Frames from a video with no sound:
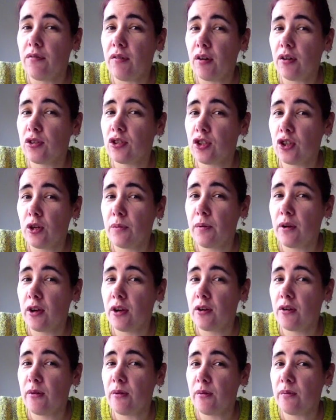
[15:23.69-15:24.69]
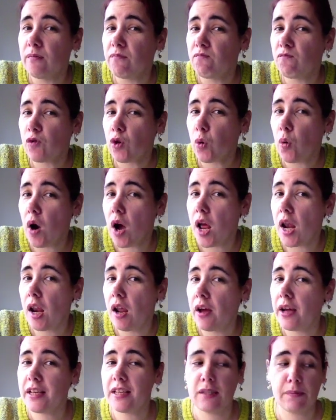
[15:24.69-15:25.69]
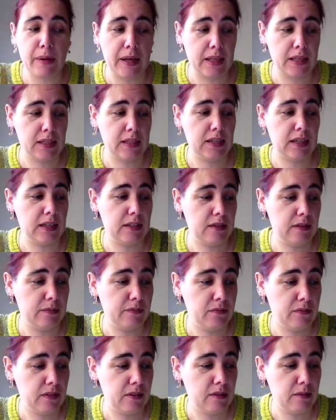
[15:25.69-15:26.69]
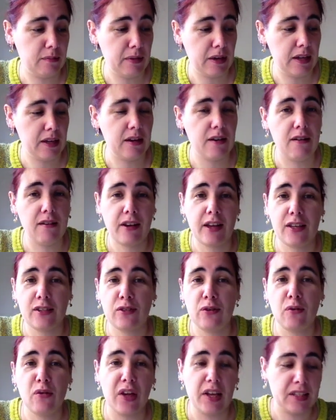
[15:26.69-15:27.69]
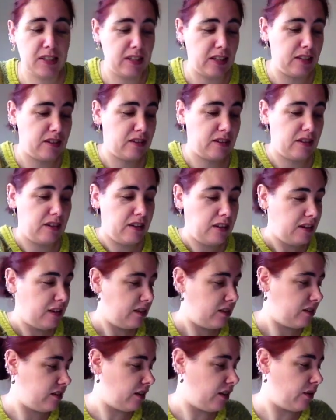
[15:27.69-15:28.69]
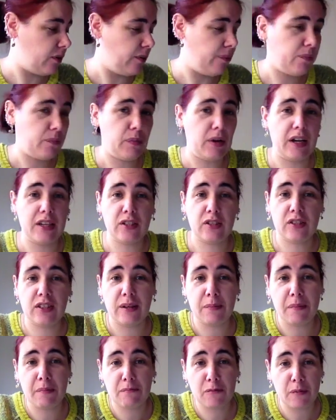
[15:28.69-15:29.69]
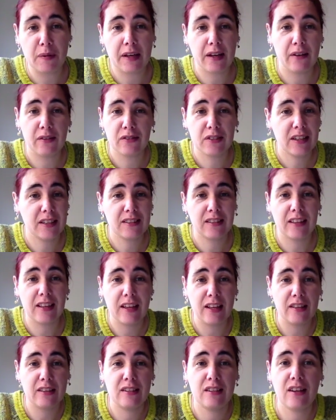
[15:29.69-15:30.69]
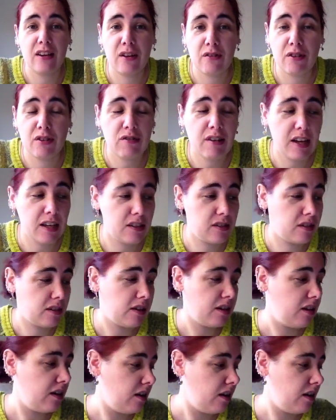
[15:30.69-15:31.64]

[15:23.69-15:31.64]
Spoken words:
Flosstuber who quite likes pansies. Bet you can't guess who that is. So, but I just need to make contact and get her address.